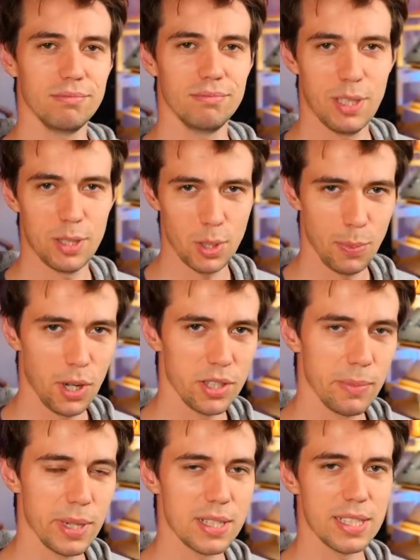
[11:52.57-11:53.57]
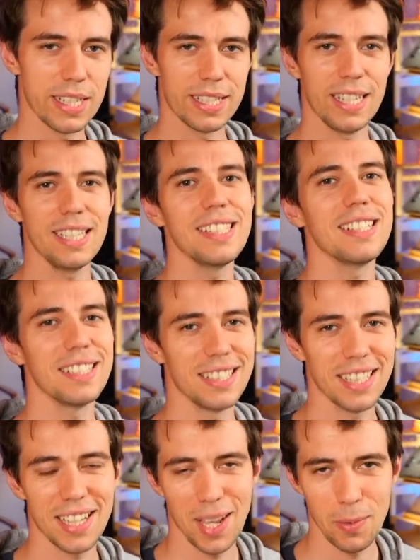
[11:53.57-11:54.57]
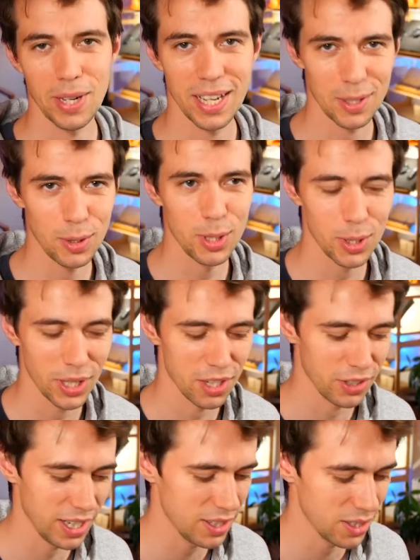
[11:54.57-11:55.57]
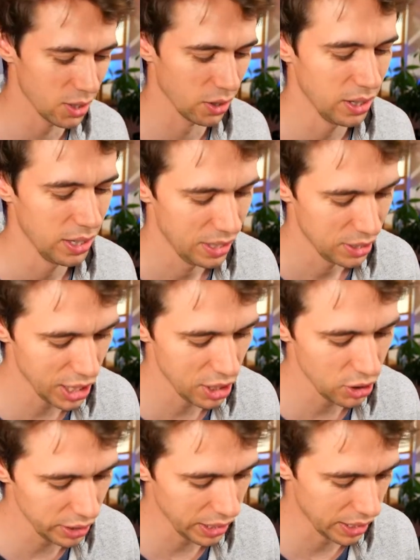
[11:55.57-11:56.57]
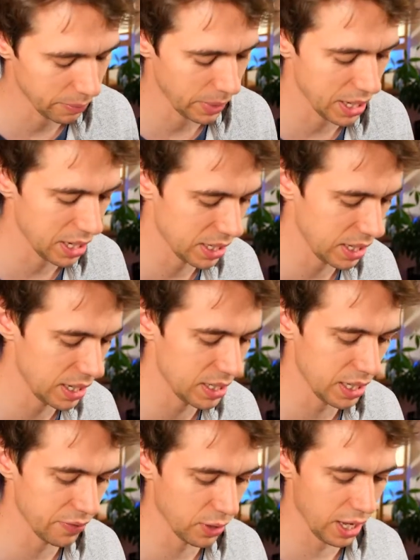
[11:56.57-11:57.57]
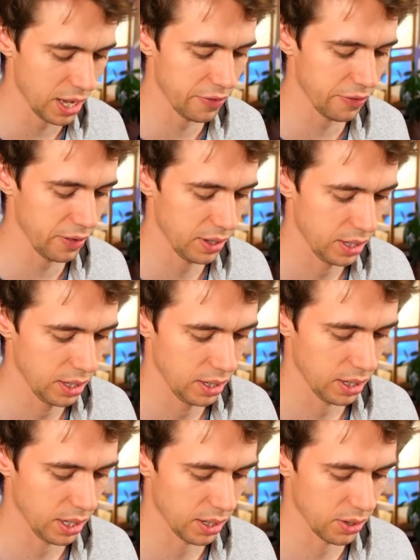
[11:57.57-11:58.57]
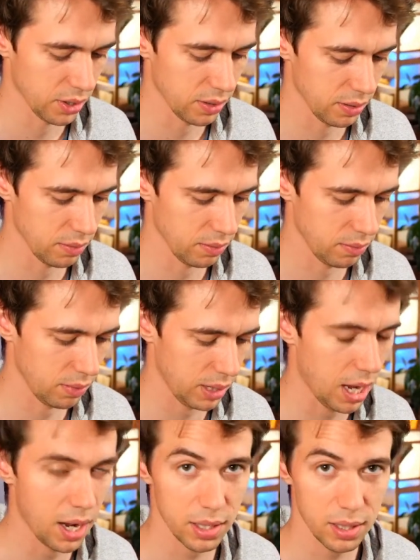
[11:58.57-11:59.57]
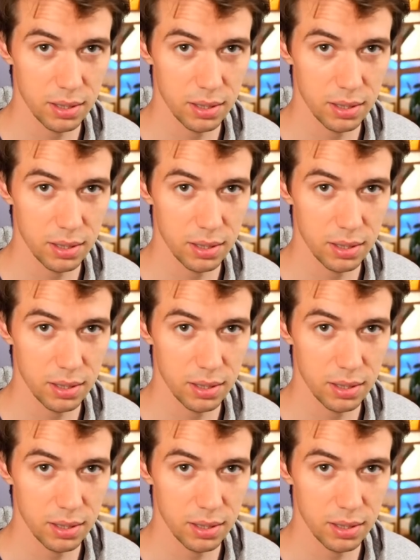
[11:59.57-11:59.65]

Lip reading: and support your muscles like that, they will get used to that, right? So generally, my idea is if you have a hard